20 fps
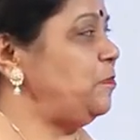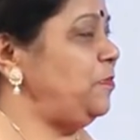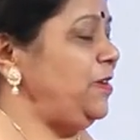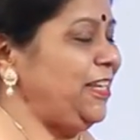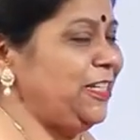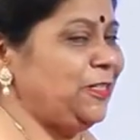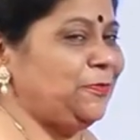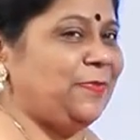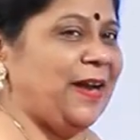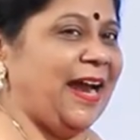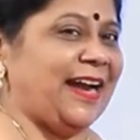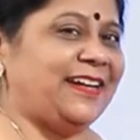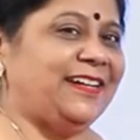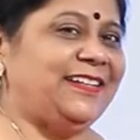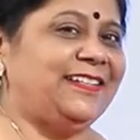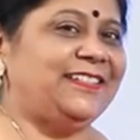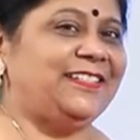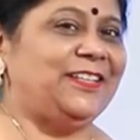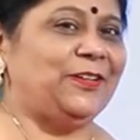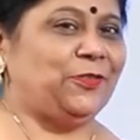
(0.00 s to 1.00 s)
Please
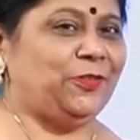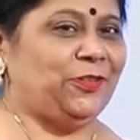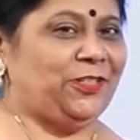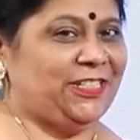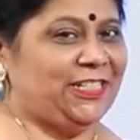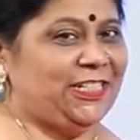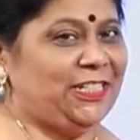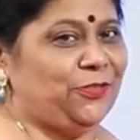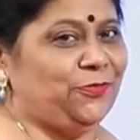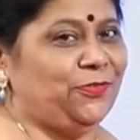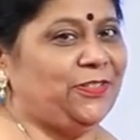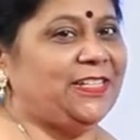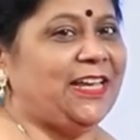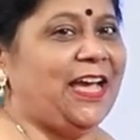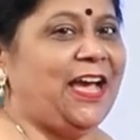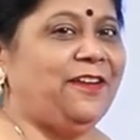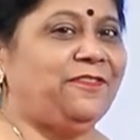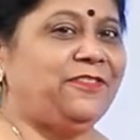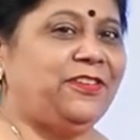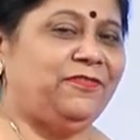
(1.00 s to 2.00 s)
practice the questions which
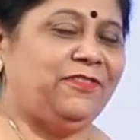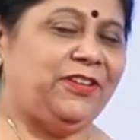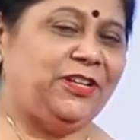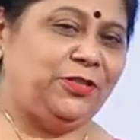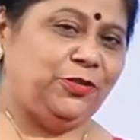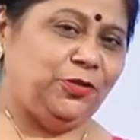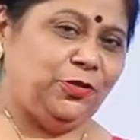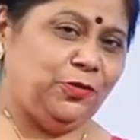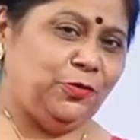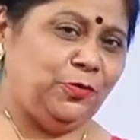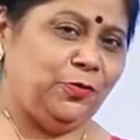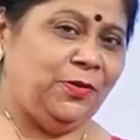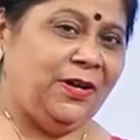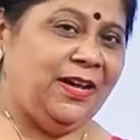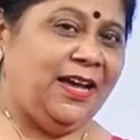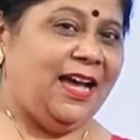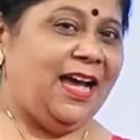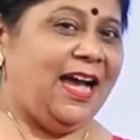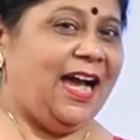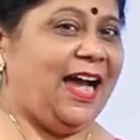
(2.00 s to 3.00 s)
I have given to you,
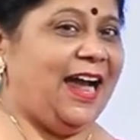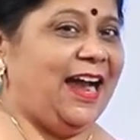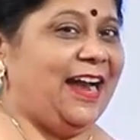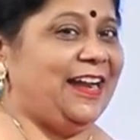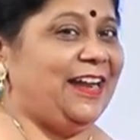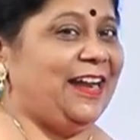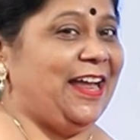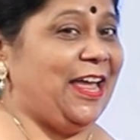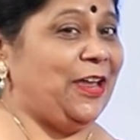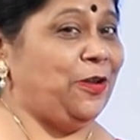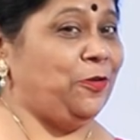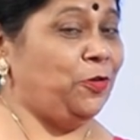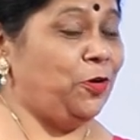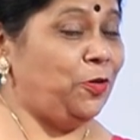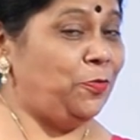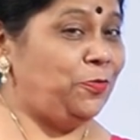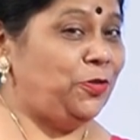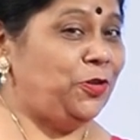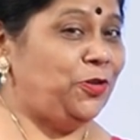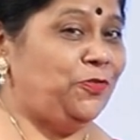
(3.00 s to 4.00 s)
and I
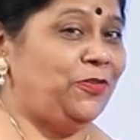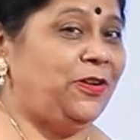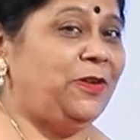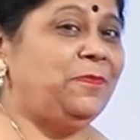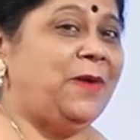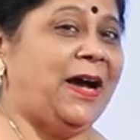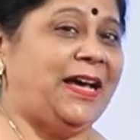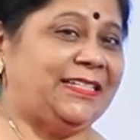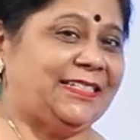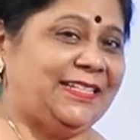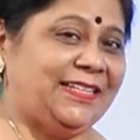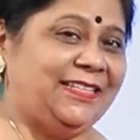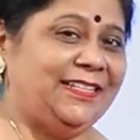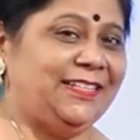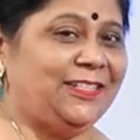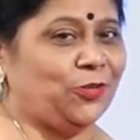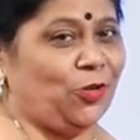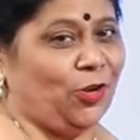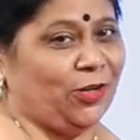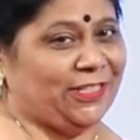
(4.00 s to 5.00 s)
hope you will master
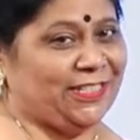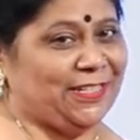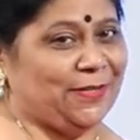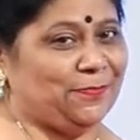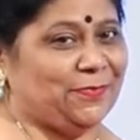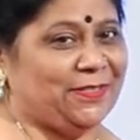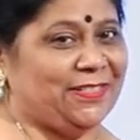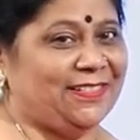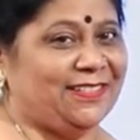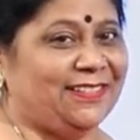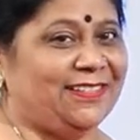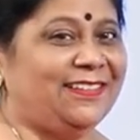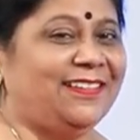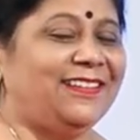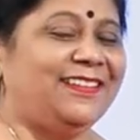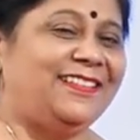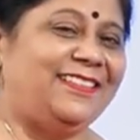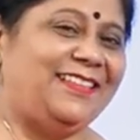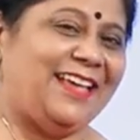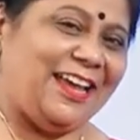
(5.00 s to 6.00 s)
this concept.
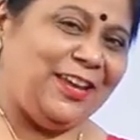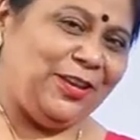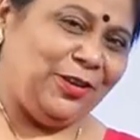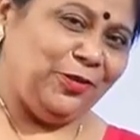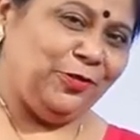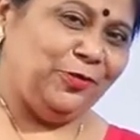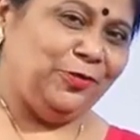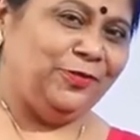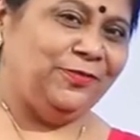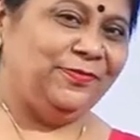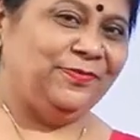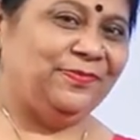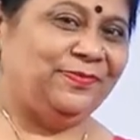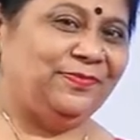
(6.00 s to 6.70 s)
Thank you.